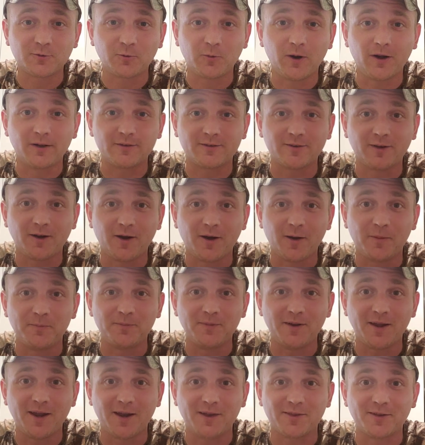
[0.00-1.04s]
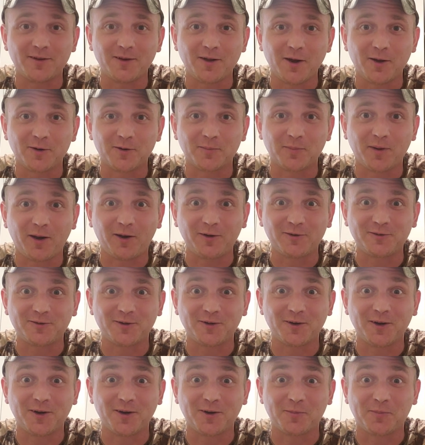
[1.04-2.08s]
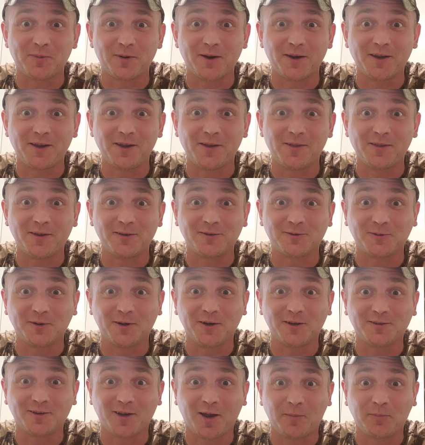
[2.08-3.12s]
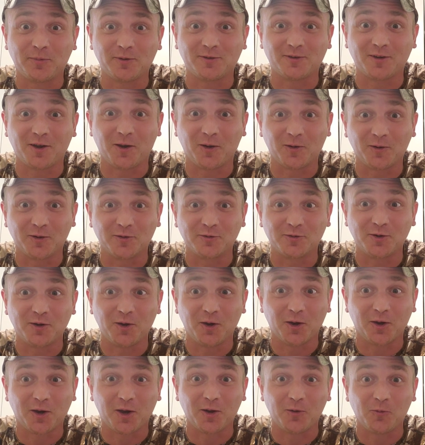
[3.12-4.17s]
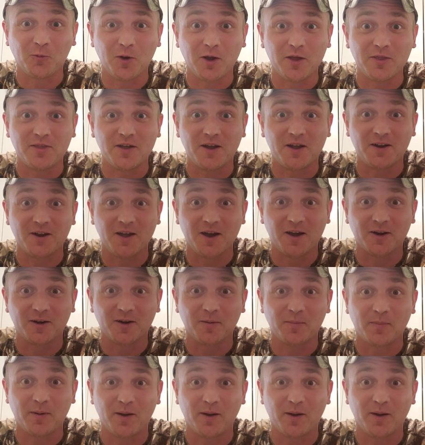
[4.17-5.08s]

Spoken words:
What's up, Nick the Nutter Buster here to bring you this week's episode of Cooking with the Nutter